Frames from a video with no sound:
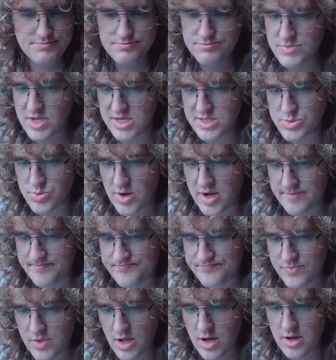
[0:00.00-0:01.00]
As well.
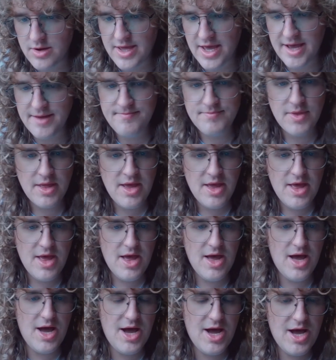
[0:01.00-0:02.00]
Okay.
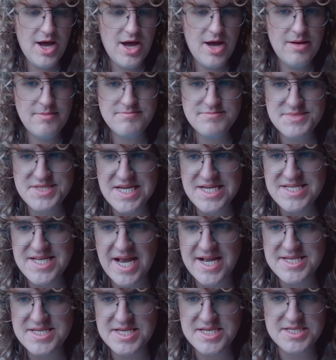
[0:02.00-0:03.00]
D
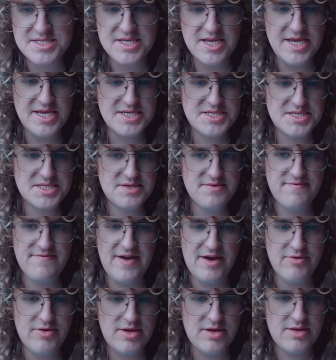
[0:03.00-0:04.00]
takes is
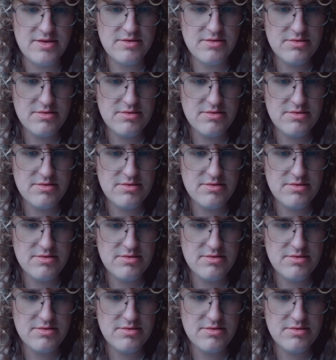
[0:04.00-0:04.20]
very...